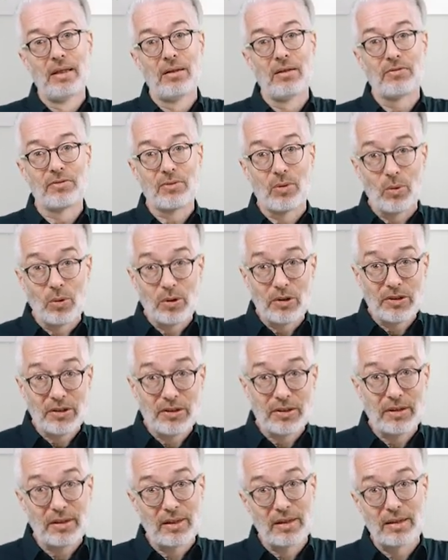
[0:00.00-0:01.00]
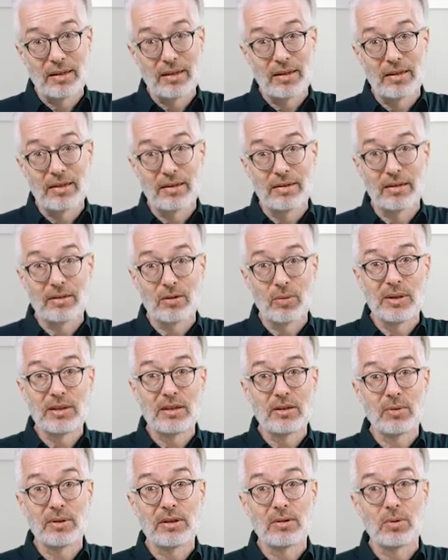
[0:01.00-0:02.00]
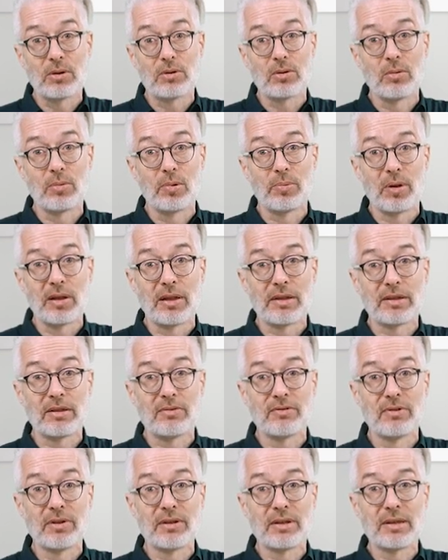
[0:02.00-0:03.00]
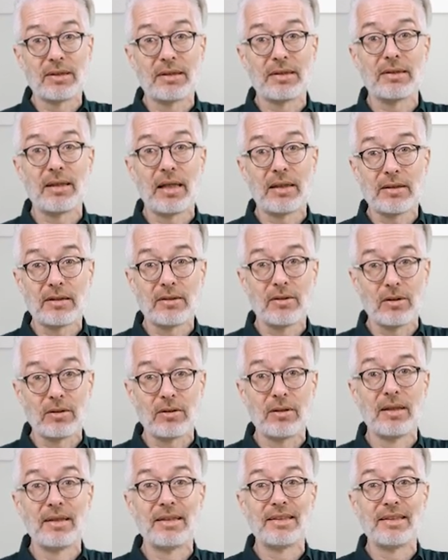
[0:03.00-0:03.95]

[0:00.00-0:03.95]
Of course, uh, the 2021 Nobel Prize in Physics does not